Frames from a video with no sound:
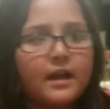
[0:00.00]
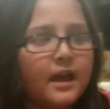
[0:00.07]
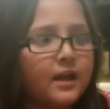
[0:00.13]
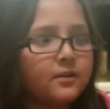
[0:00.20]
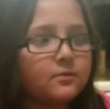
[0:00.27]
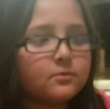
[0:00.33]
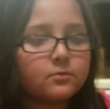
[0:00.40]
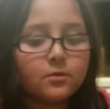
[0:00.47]

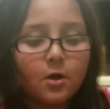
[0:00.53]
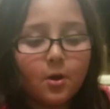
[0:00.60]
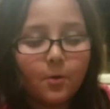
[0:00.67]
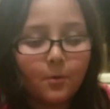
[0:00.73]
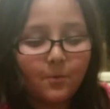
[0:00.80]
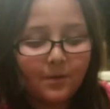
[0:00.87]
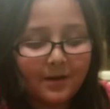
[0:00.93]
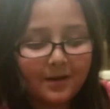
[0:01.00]
I don't
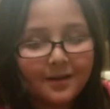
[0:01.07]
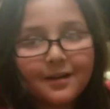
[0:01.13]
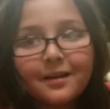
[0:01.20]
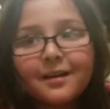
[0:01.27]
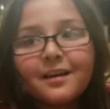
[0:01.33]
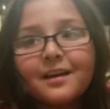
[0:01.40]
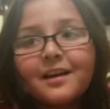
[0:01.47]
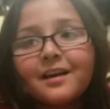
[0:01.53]
know.
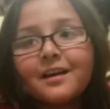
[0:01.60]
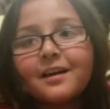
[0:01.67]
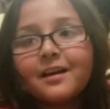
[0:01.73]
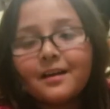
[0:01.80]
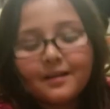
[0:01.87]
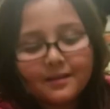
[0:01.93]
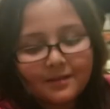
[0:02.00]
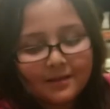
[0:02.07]

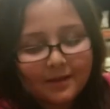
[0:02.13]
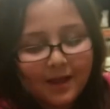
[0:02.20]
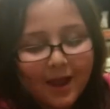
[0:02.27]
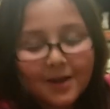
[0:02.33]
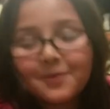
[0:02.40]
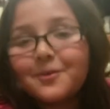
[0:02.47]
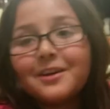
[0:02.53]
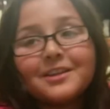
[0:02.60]

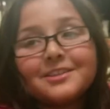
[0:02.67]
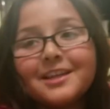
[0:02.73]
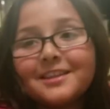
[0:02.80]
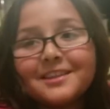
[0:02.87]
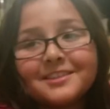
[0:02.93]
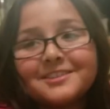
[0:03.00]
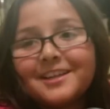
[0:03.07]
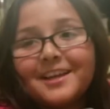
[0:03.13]
I don't want to
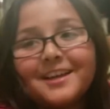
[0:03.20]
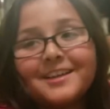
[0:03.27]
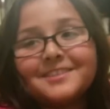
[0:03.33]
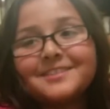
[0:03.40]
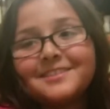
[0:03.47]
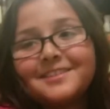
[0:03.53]
take the chance.